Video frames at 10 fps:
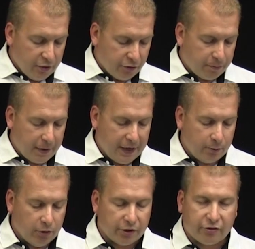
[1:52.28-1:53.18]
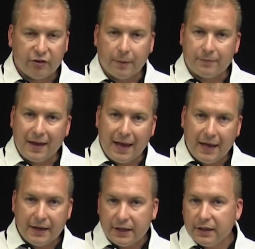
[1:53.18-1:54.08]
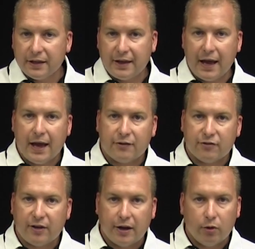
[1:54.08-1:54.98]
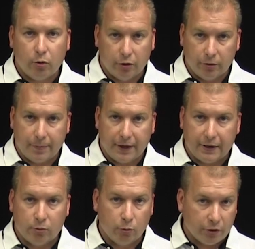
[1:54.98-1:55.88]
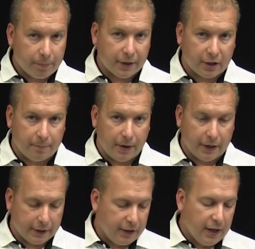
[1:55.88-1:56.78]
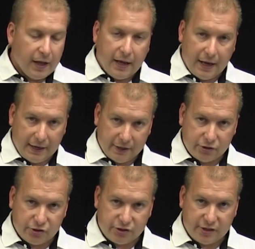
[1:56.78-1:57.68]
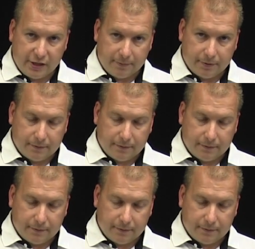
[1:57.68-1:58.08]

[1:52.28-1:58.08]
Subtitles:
This pan will accept any cast style oil pan with a pickup on it, 8 inches deep.